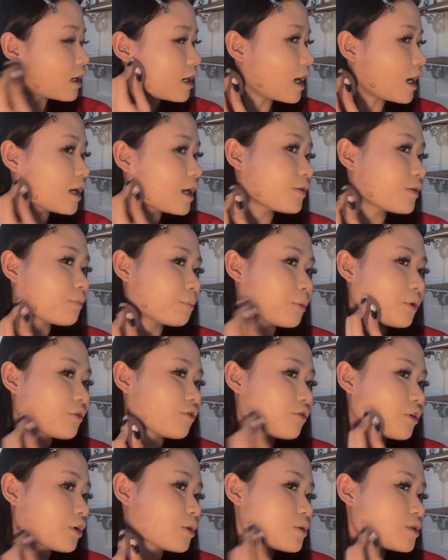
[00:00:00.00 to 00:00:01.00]
I
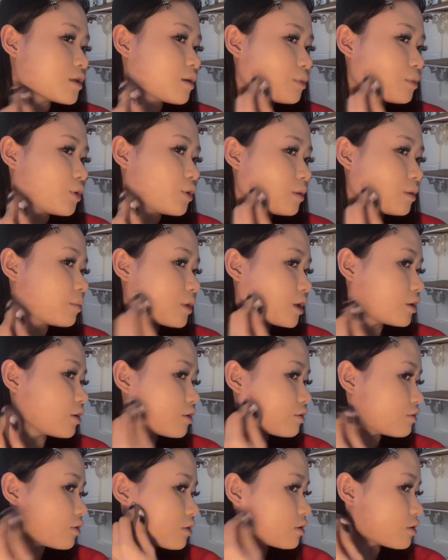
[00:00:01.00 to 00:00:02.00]
prefer using a beauty blender
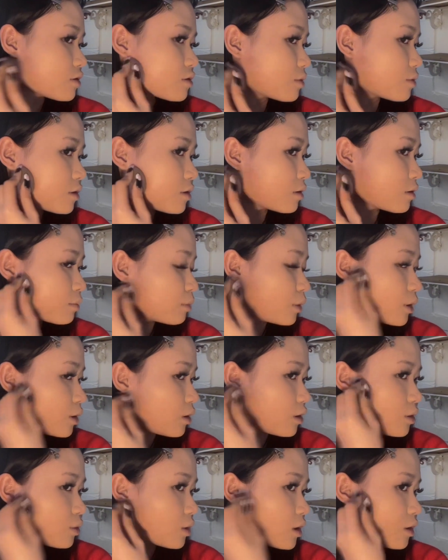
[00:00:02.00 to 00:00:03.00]
for this one, but
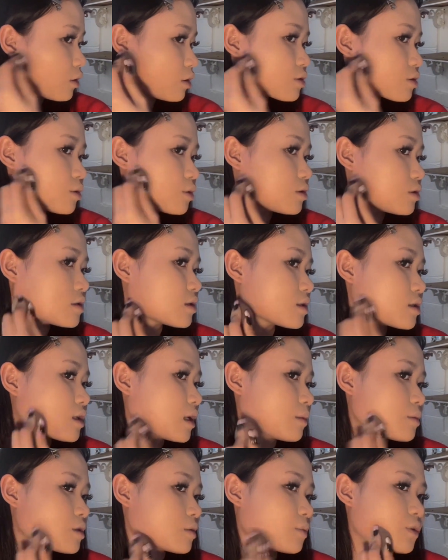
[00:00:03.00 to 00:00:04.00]
you can also use the
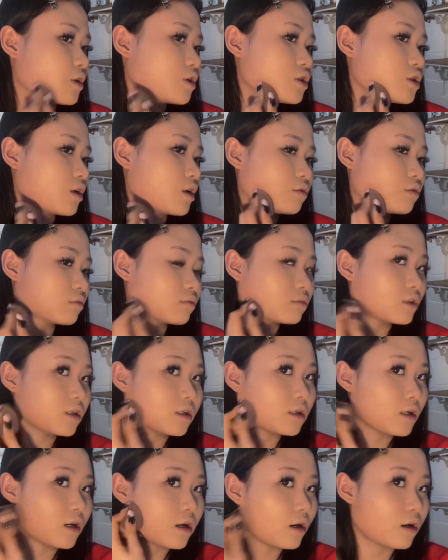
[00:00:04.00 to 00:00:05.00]
same sponge, I don't
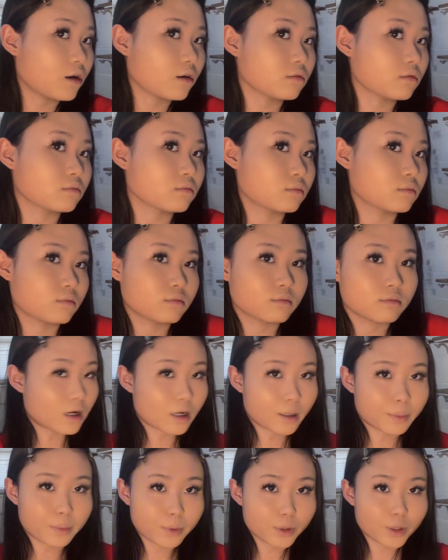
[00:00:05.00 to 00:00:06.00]
really care.
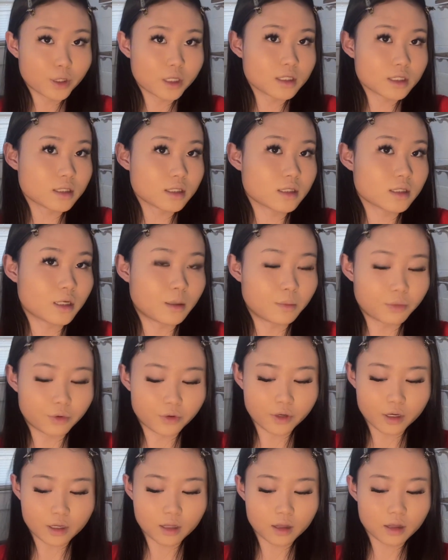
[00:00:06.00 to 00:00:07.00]
I put some
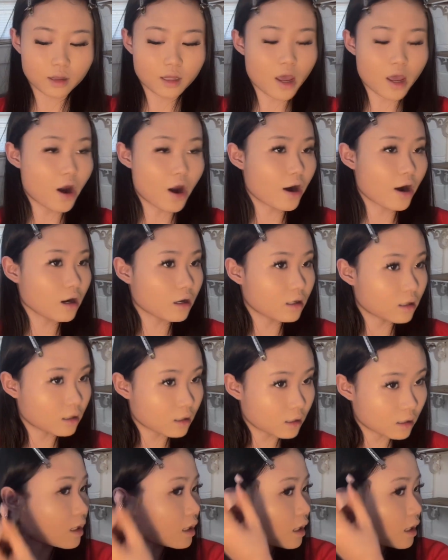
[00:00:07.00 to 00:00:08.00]
right there,
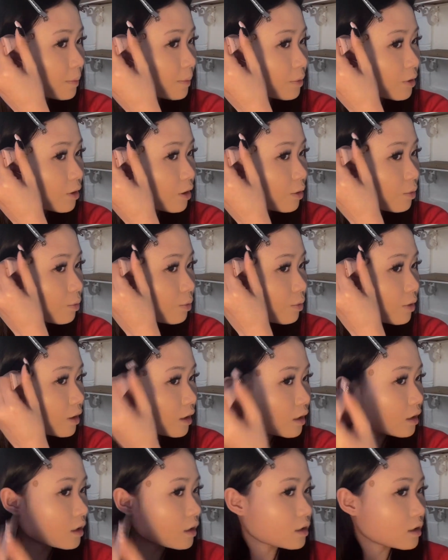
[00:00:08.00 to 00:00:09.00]
and then I put
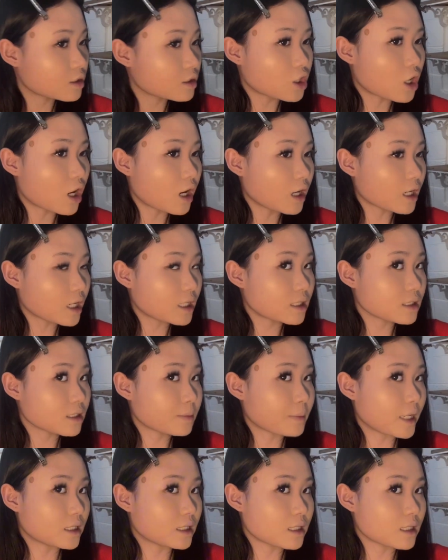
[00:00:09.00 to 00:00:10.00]
one dot into
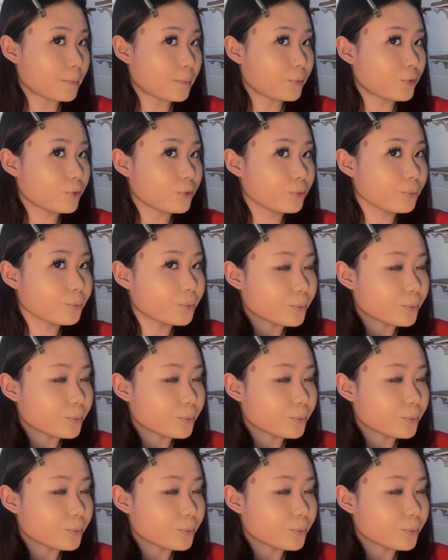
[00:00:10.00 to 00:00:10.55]
my temple.